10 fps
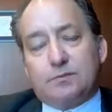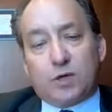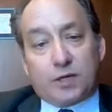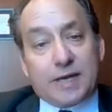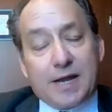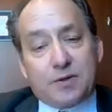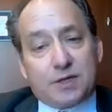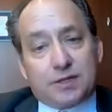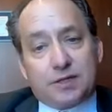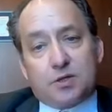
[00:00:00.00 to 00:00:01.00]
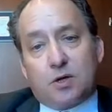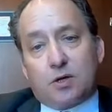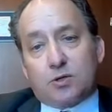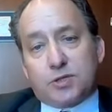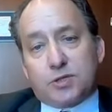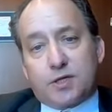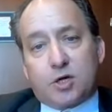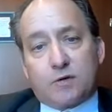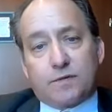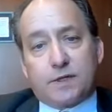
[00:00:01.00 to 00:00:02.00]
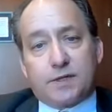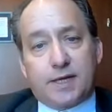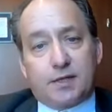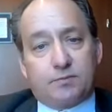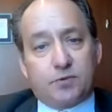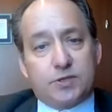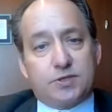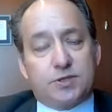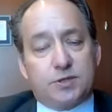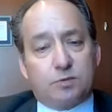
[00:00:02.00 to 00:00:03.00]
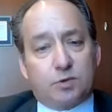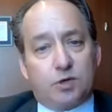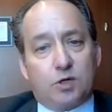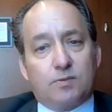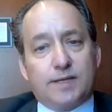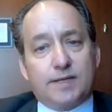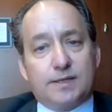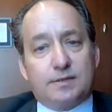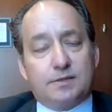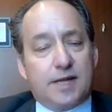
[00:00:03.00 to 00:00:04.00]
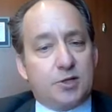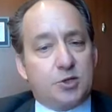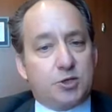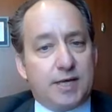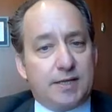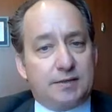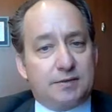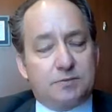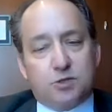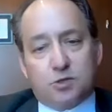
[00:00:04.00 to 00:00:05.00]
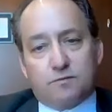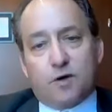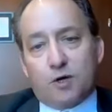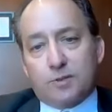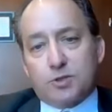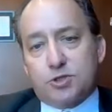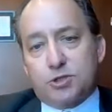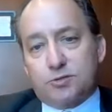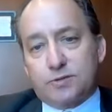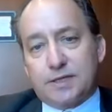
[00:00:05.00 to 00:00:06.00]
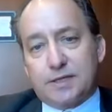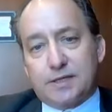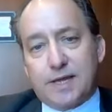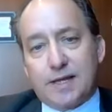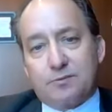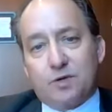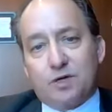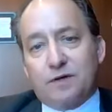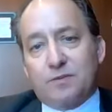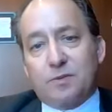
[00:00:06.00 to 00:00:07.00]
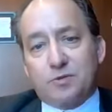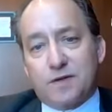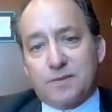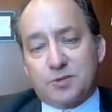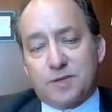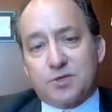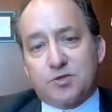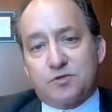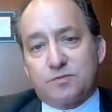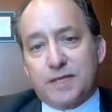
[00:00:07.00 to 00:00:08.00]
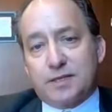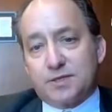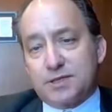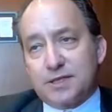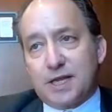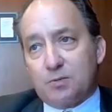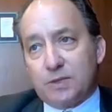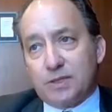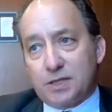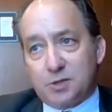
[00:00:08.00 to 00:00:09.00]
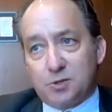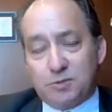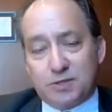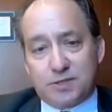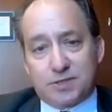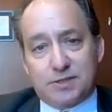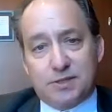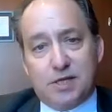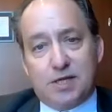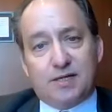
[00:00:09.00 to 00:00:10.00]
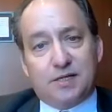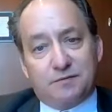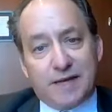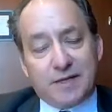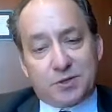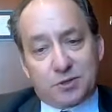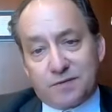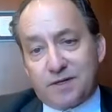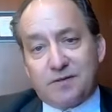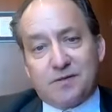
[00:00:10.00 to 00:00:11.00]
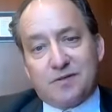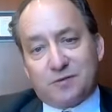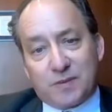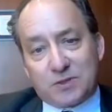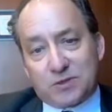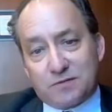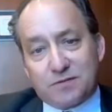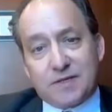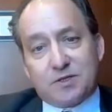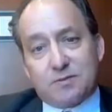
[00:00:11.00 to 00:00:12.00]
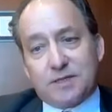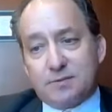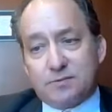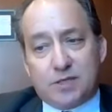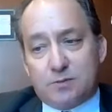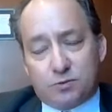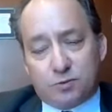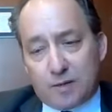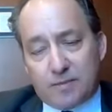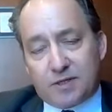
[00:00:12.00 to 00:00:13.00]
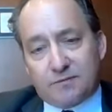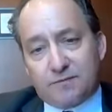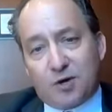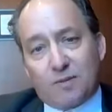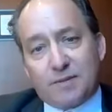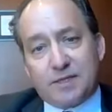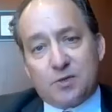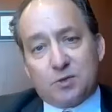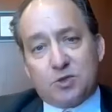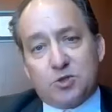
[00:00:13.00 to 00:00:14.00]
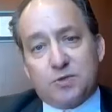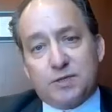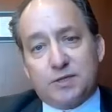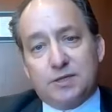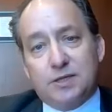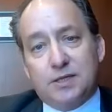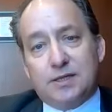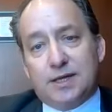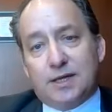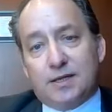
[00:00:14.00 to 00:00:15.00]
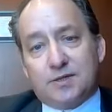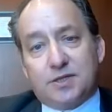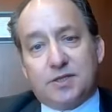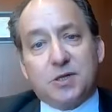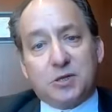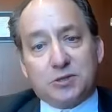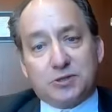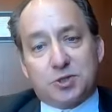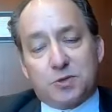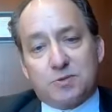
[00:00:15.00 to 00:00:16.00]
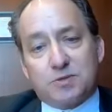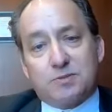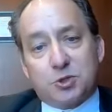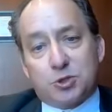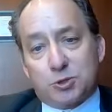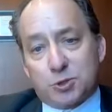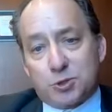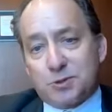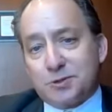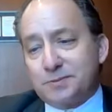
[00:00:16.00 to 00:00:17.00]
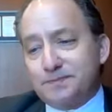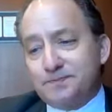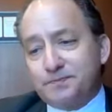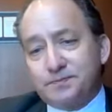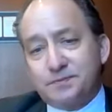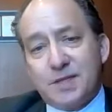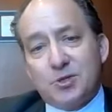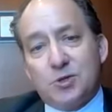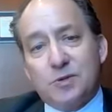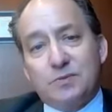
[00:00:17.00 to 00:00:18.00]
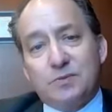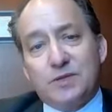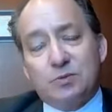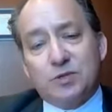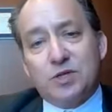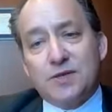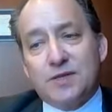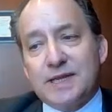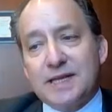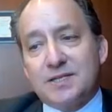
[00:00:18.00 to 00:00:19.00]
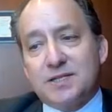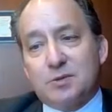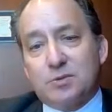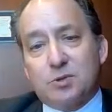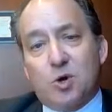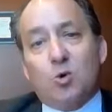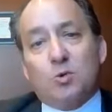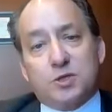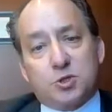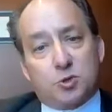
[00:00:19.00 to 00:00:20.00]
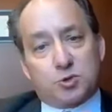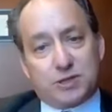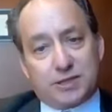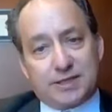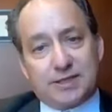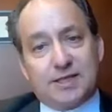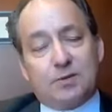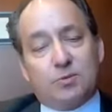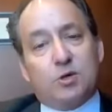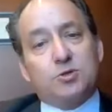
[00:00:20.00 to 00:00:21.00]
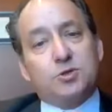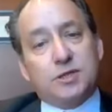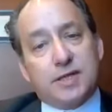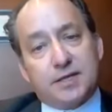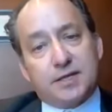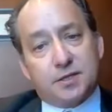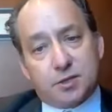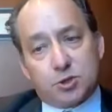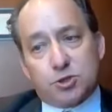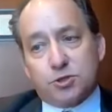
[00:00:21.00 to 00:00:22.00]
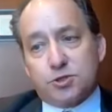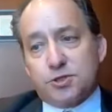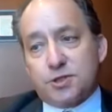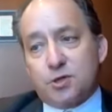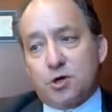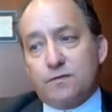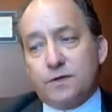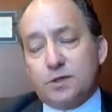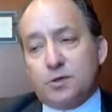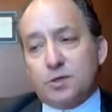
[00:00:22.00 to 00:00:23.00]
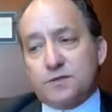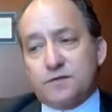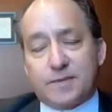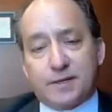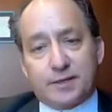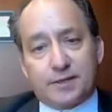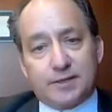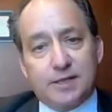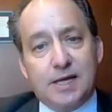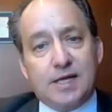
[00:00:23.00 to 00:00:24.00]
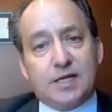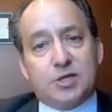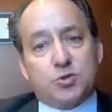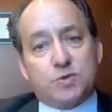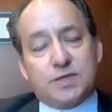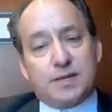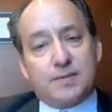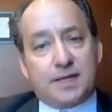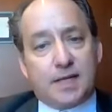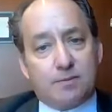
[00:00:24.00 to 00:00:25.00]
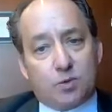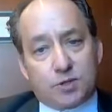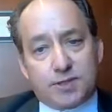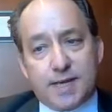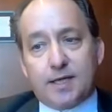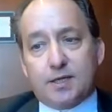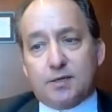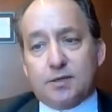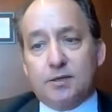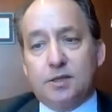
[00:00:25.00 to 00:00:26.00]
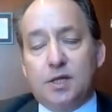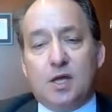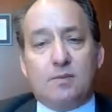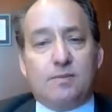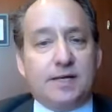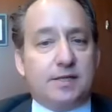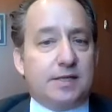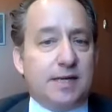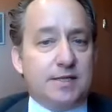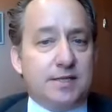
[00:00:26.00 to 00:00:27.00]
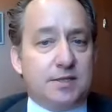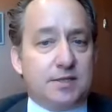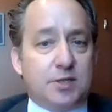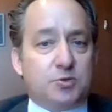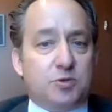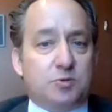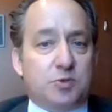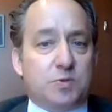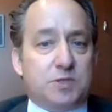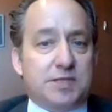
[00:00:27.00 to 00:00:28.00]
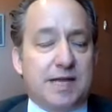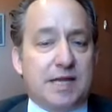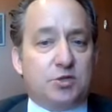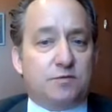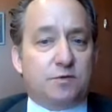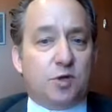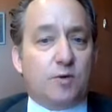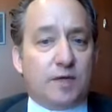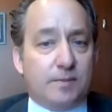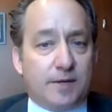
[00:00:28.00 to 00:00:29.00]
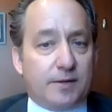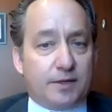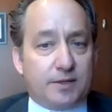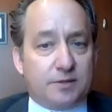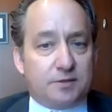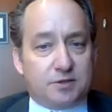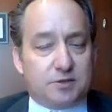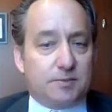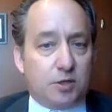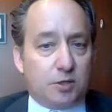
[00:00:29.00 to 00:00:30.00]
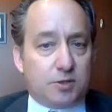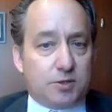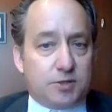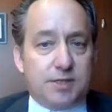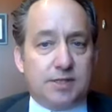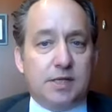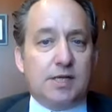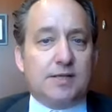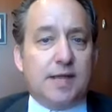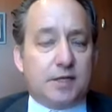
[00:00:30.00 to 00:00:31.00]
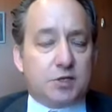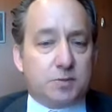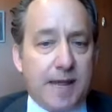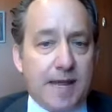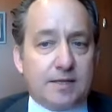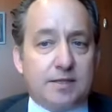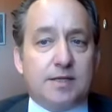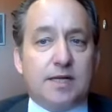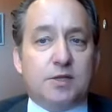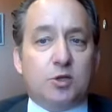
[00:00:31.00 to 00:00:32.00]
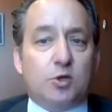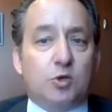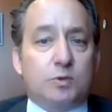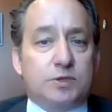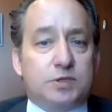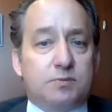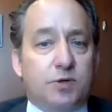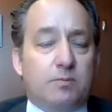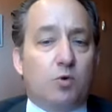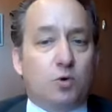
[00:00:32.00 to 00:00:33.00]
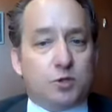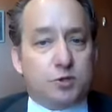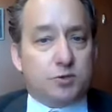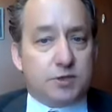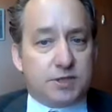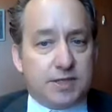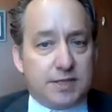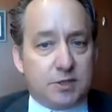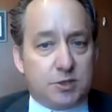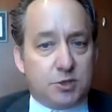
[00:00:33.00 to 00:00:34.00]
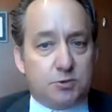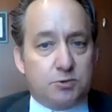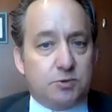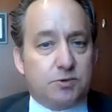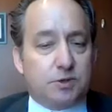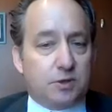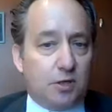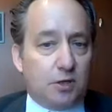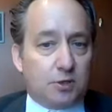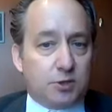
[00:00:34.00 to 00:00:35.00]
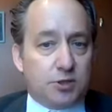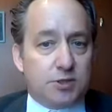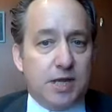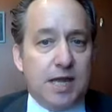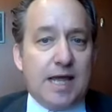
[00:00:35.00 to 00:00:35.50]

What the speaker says: what are now the elite colleges like Harvard and Yale and Princeton were already educating, farmers' children. And one of our most famous graduates from Yale is Eli Whitney, who was an inventor, very influential inventor, but he grew up on a farm, and he only joined Yale as an adult, so he was a mature student. So it was not the case that they were only socially elite. They were also connected to the churches, and over the course of American history, they became more secular. But in the 19th century, which was the age of growing American democracy, they expanded, and the goal was to bring more students into the colleges.